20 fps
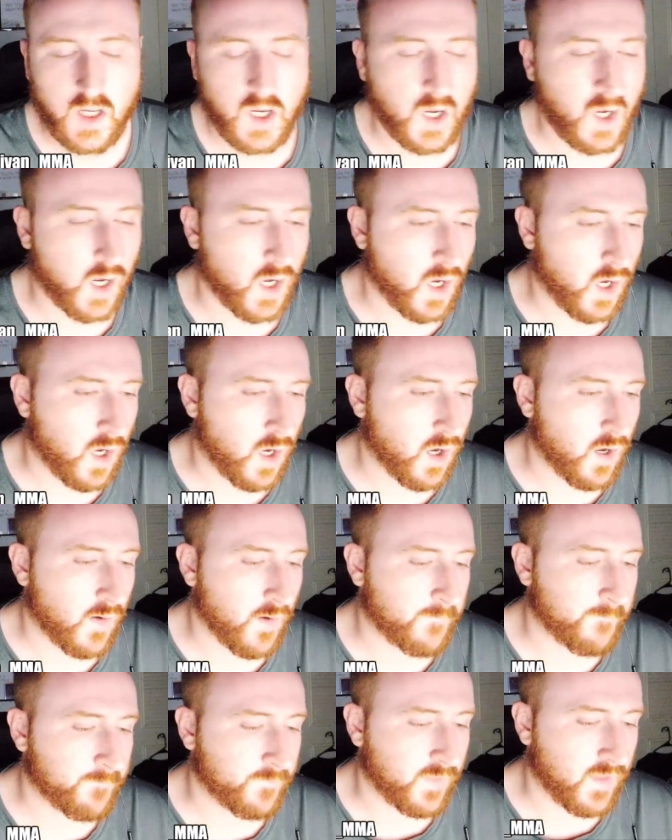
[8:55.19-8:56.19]

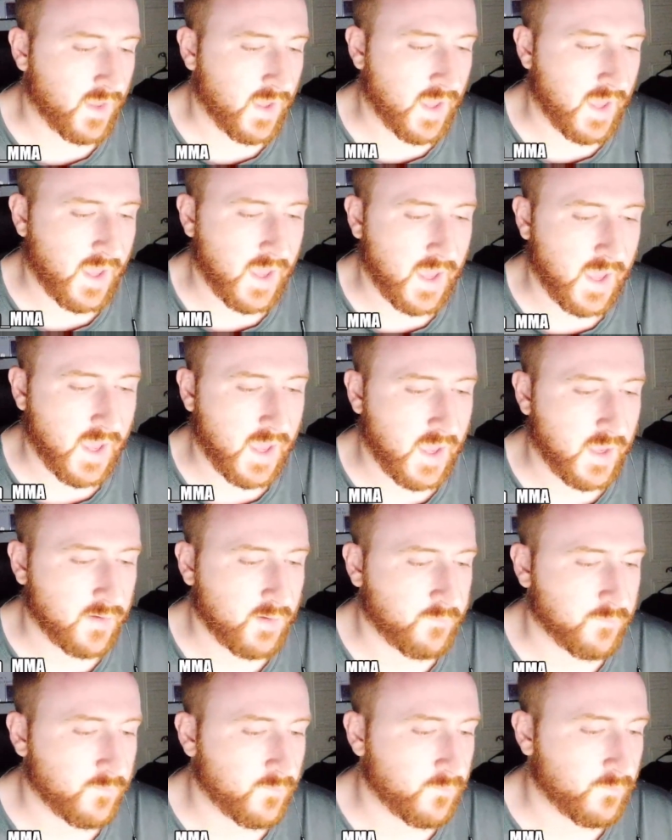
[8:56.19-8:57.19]

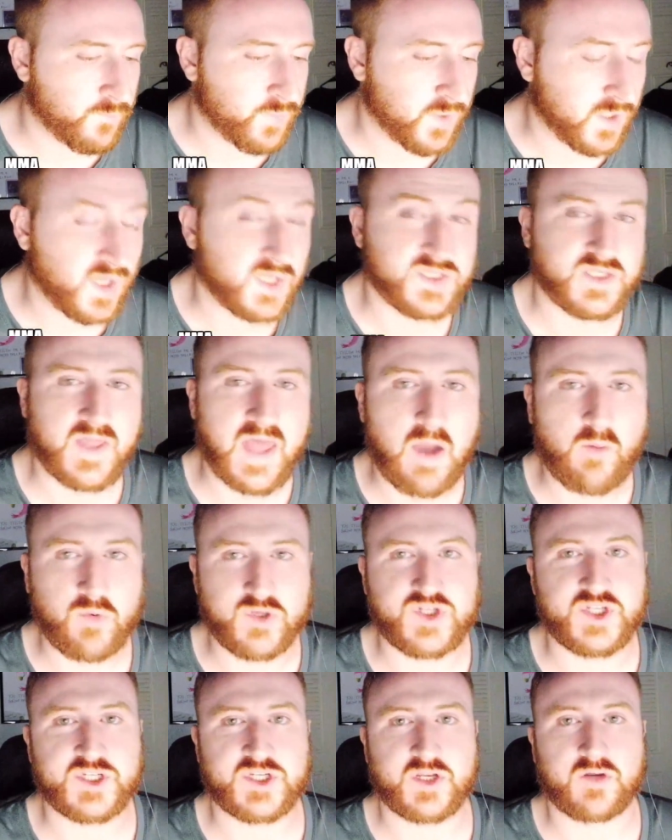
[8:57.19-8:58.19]
And because of that, when
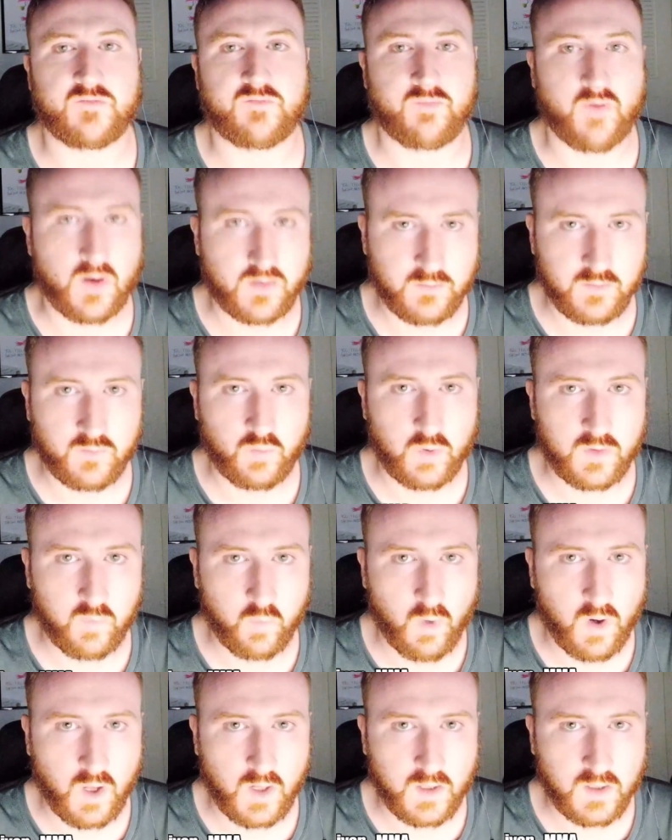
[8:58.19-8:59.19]
she's confronted with
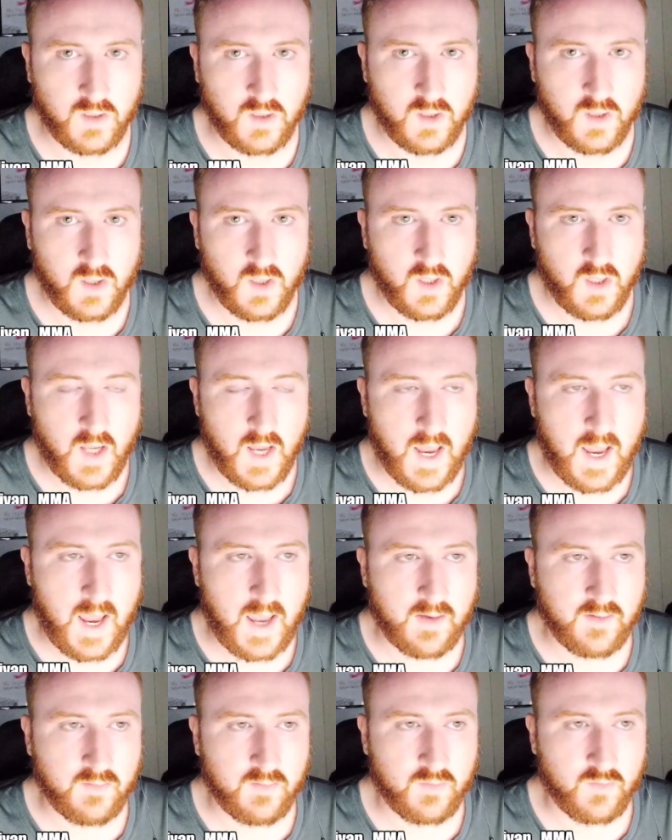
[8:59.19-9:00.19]
one,
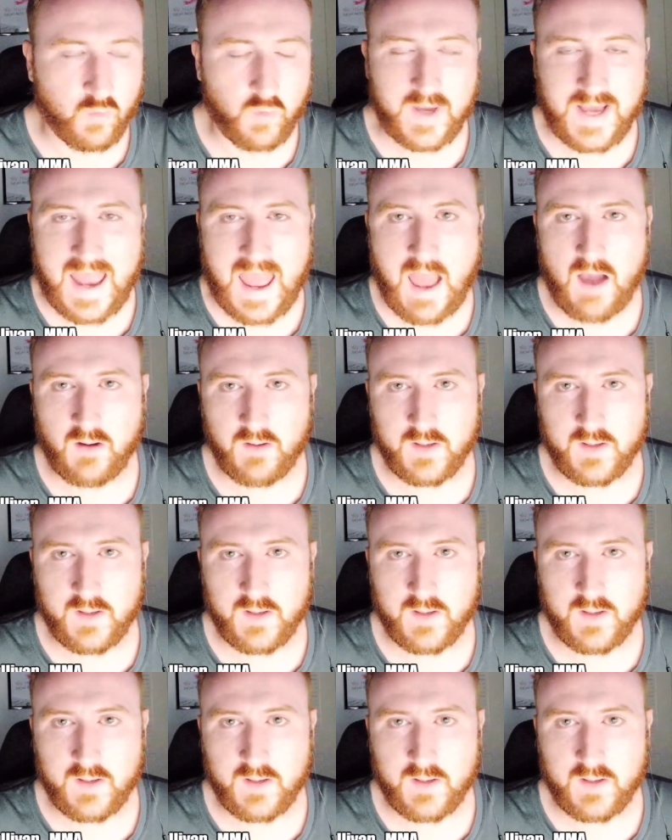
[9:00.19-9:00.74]
and the reality